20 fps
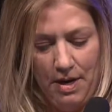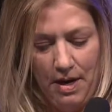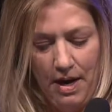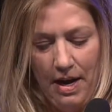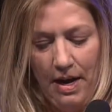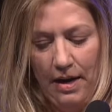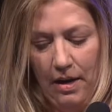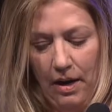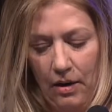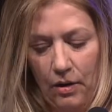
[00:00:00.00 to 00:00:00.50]

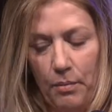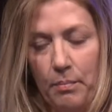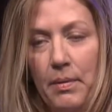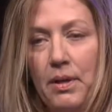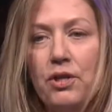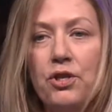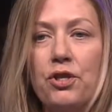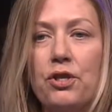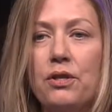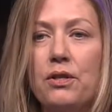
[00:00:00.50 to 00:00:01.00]
and our
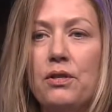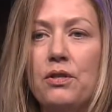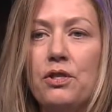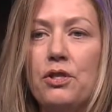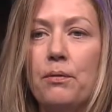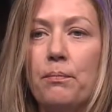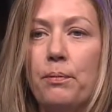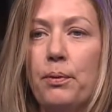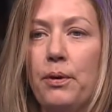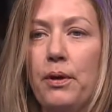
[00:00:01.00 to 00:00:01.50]
mission to
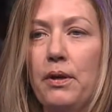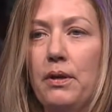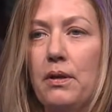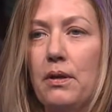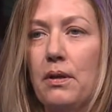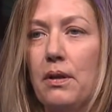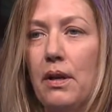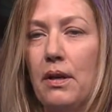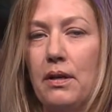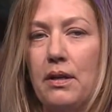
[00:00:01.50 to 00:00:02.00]
put
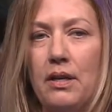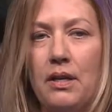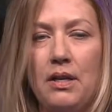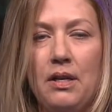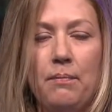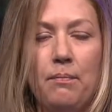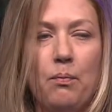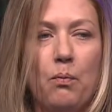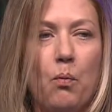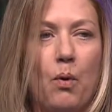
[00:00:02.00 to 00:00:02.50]
and
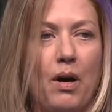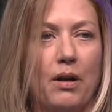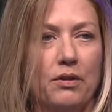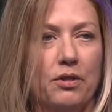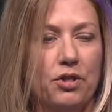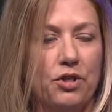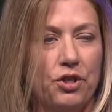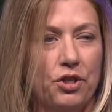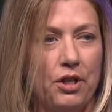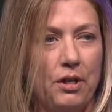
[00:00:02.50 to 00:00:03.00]
keep wild
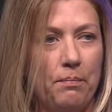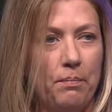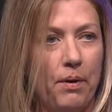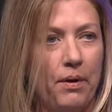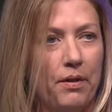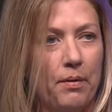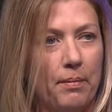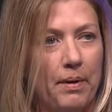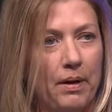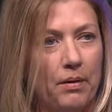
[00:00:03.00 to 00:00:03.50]
sheep on
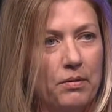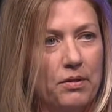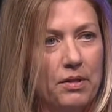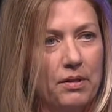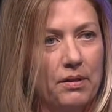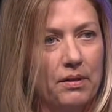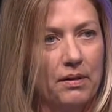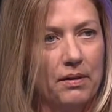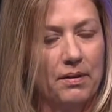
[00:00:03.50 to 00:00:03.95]
the mountain.